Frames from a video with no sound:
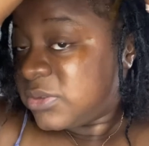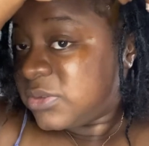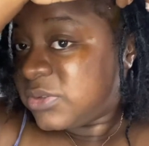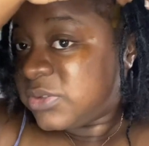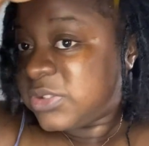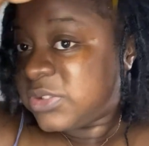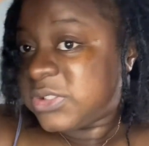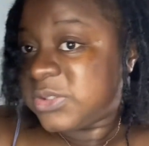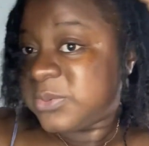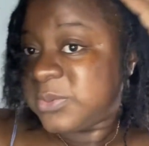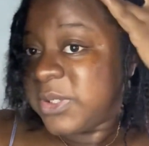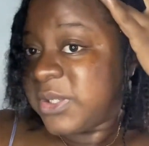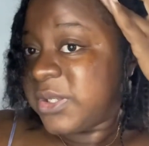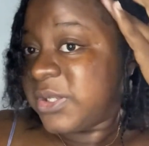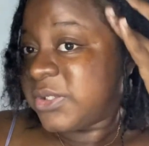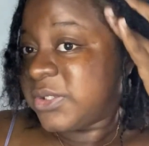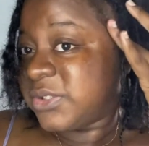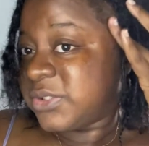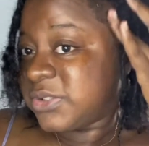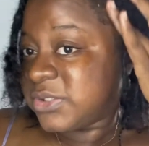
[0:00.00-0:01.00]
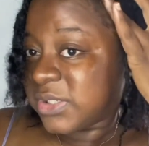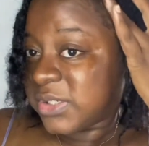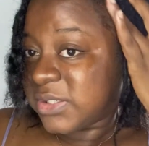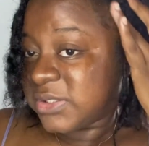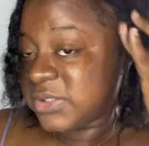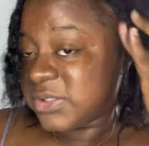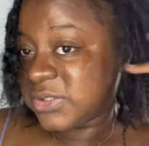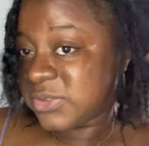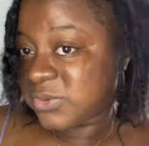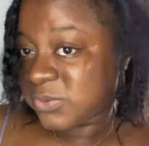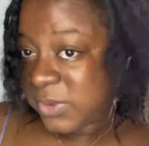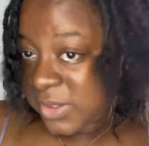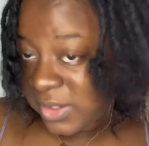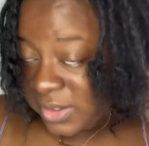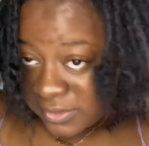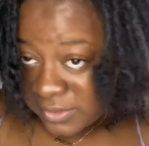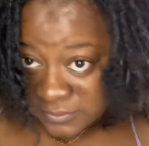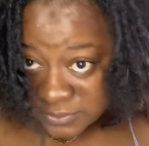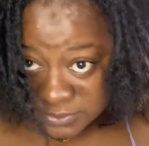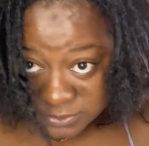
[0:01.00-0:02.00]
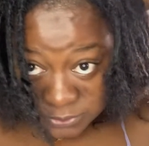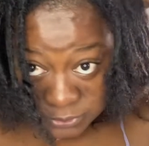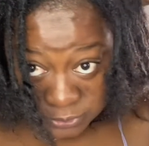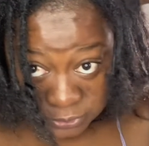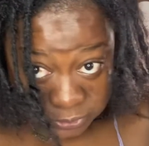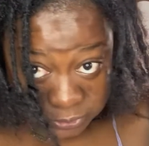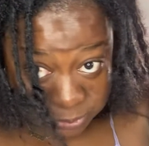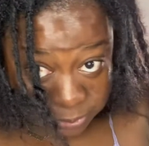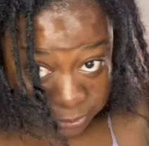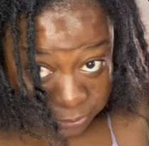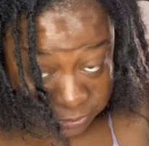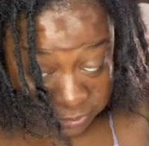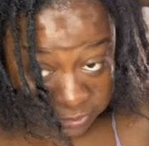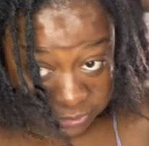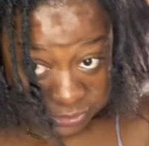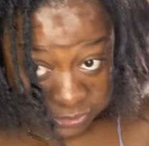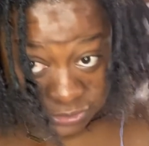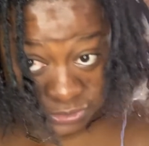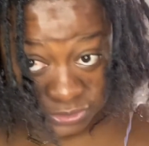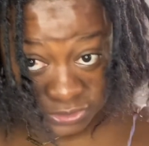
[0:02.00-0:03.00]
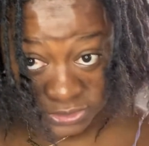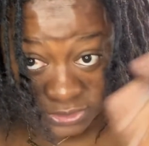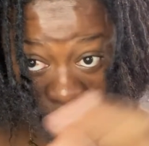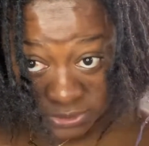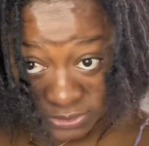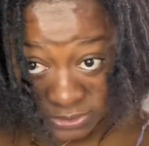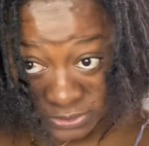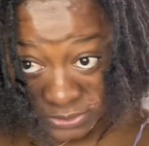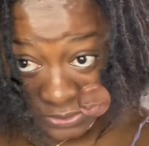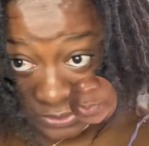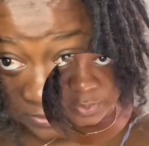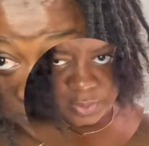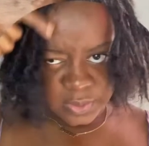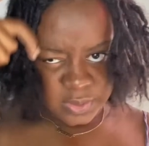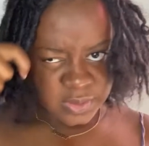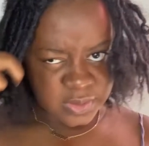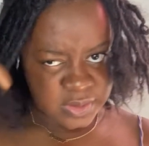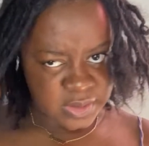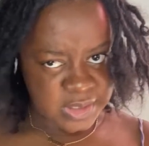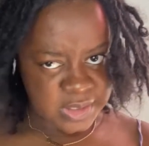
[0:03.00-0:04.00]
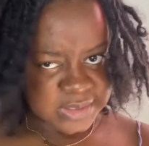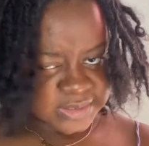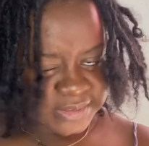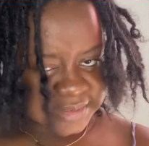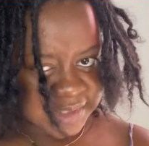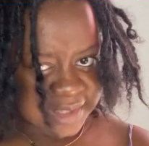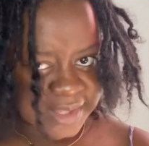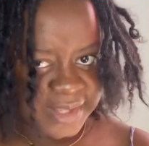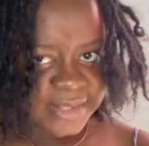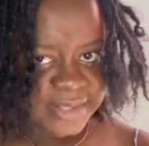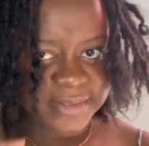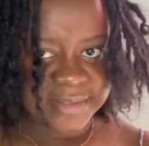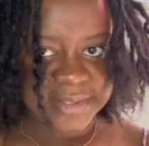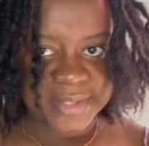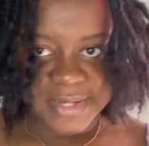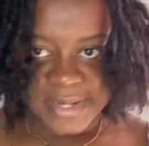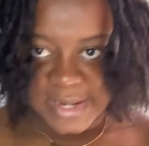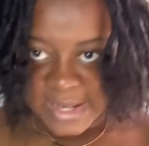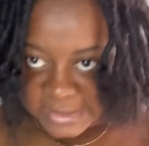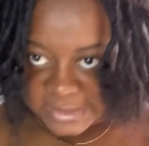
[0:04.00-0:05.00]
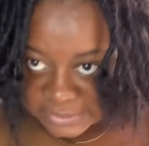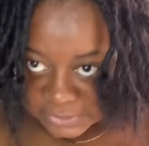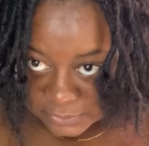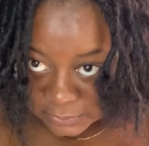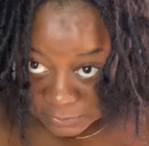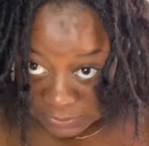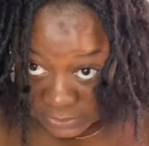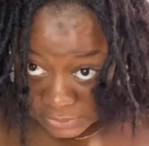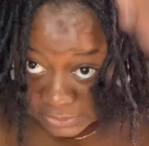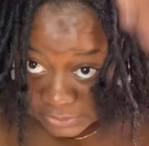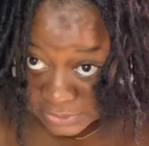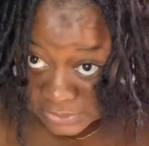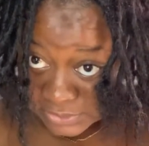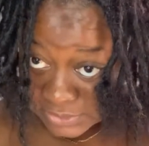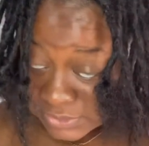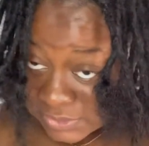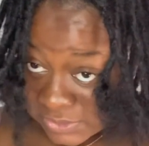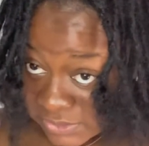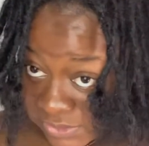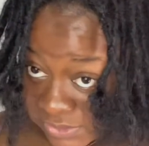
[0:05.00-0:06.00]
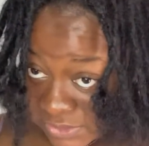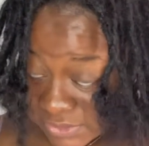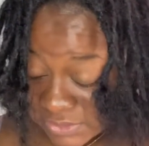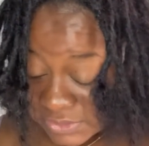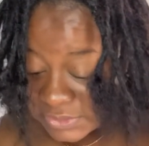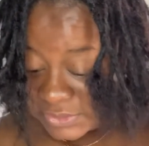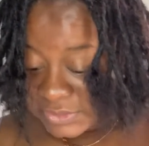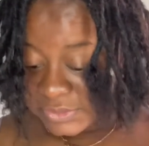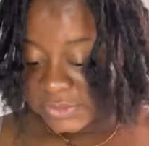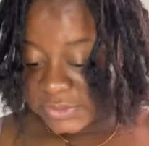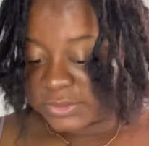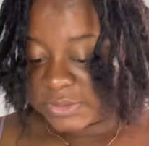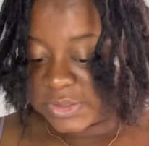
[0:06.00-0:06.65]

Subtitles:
Just my edges, guys. This is where I have the most breakage, guys. And the last one is